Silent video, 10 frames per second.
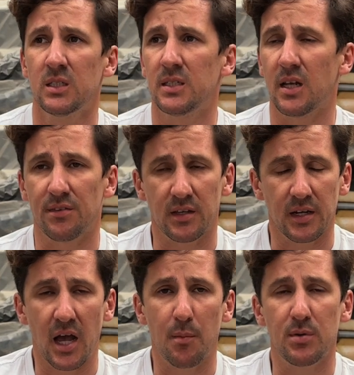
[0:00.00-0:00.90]
Nothing had
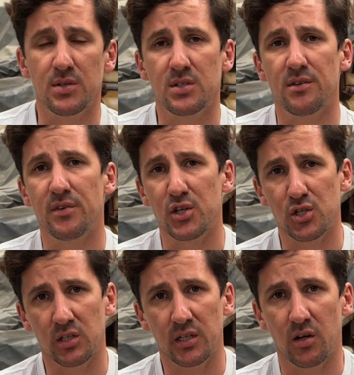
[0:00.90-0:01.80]
happened, and
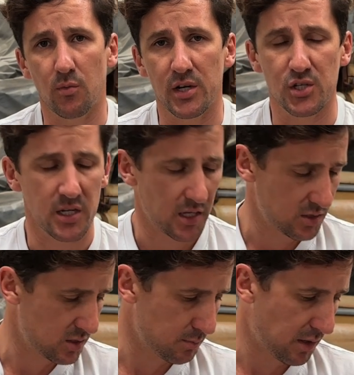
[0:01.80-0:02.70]
eventually I reached out to
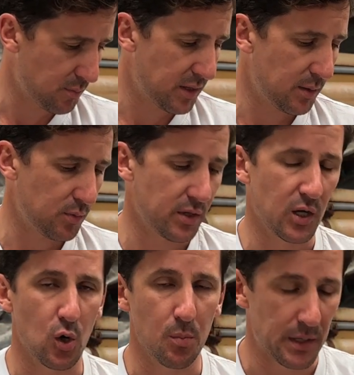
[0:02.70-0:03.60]
some other people to
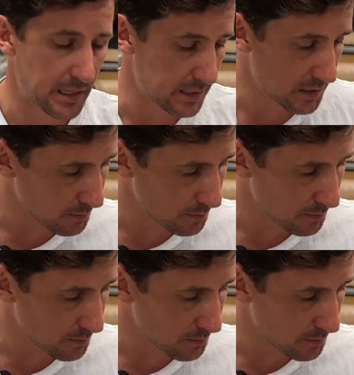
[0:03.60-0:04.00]
help, and